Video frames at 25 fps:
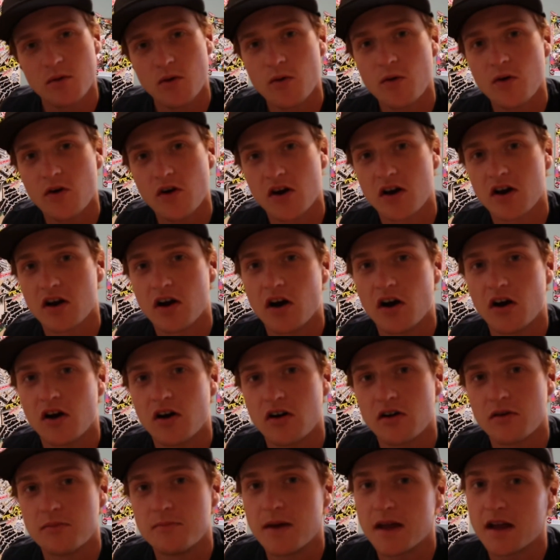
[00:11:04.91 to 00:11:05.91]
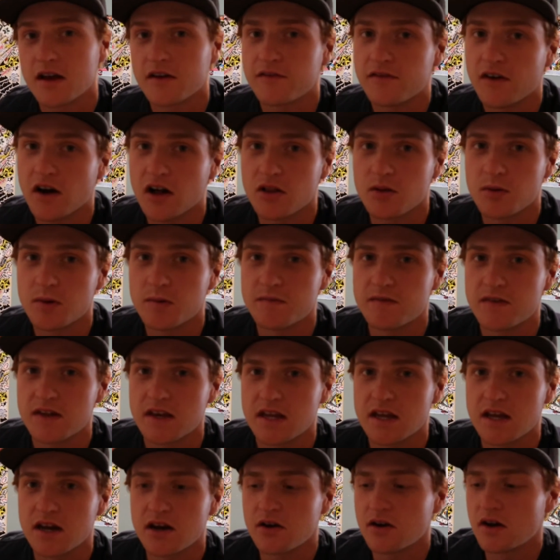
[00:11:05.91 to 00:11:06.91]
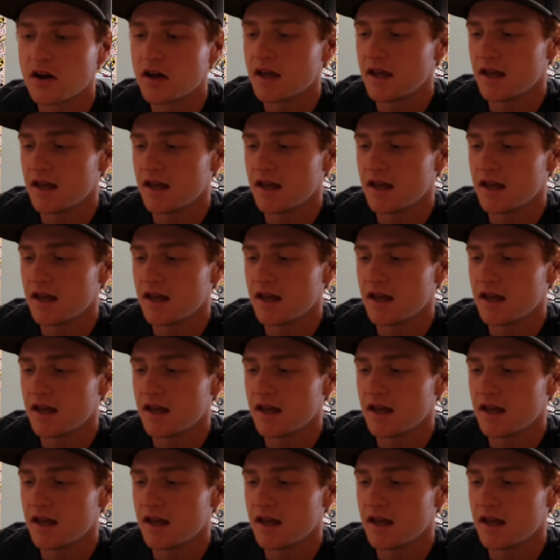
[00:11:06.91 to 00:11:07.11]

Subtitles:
or I'll make a follow-up video